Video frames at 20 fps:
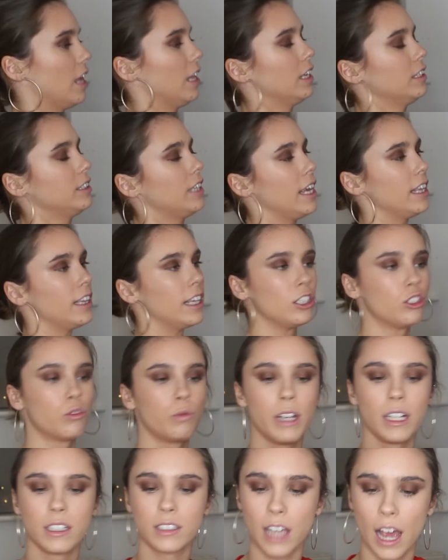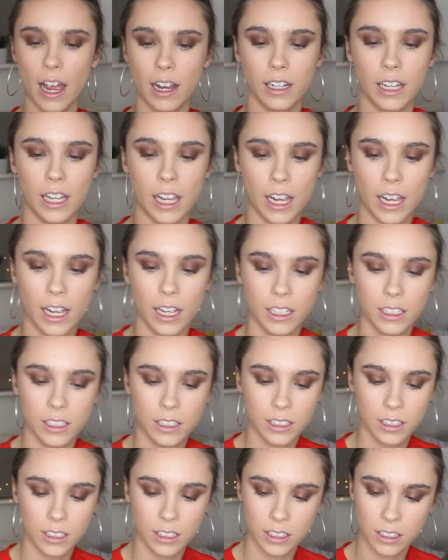I take this Real
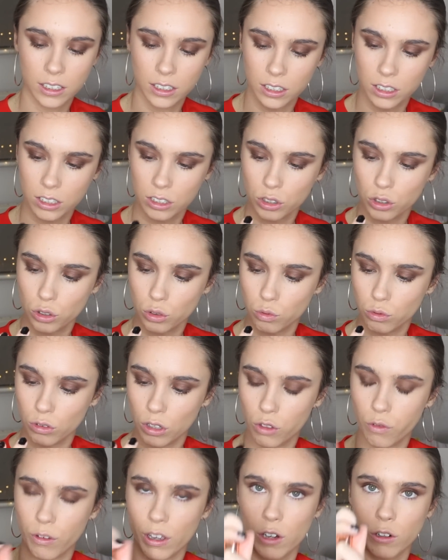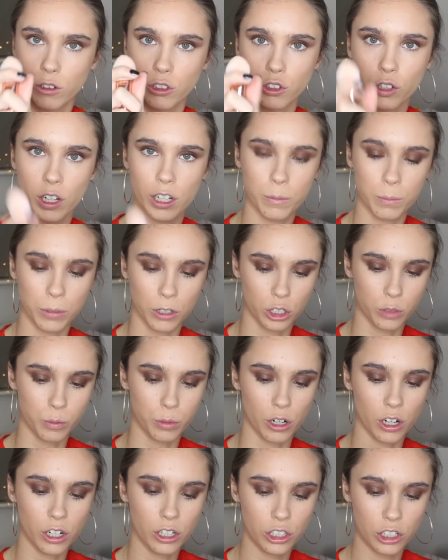Techniques 300 blush
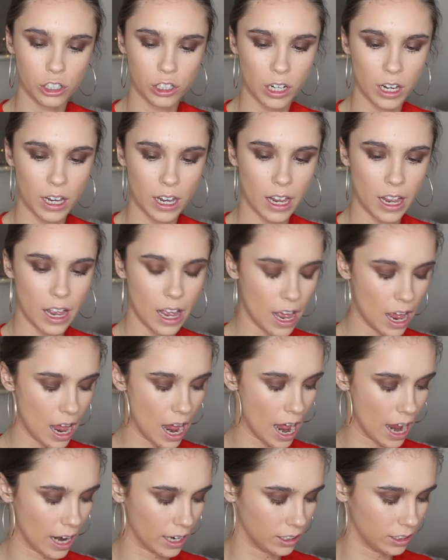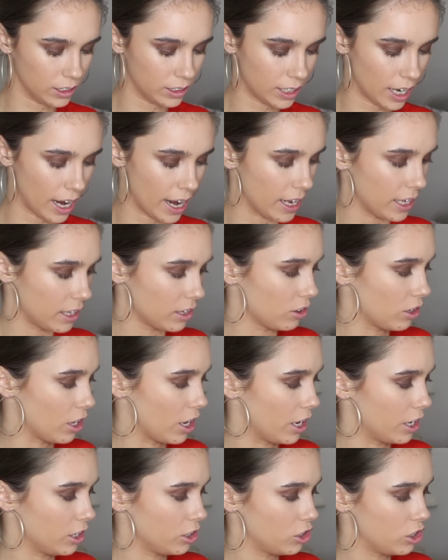brush and take
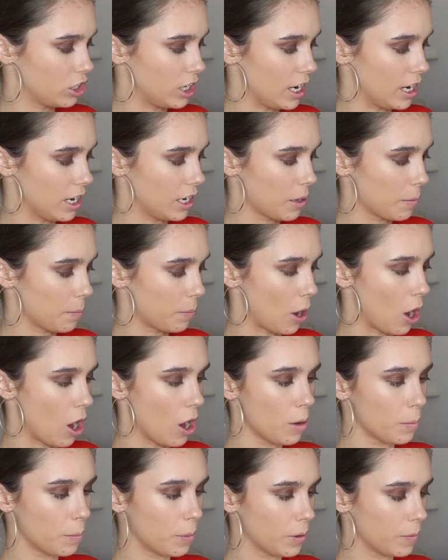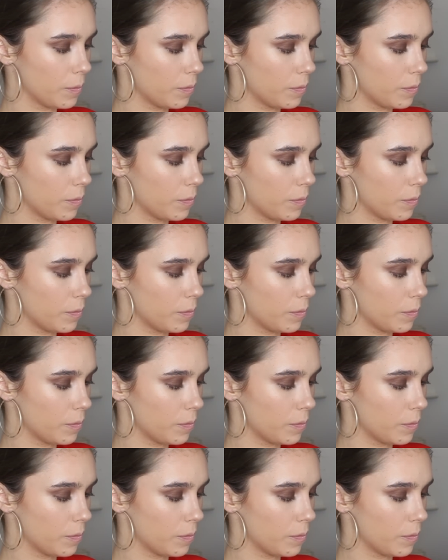the cheek pop.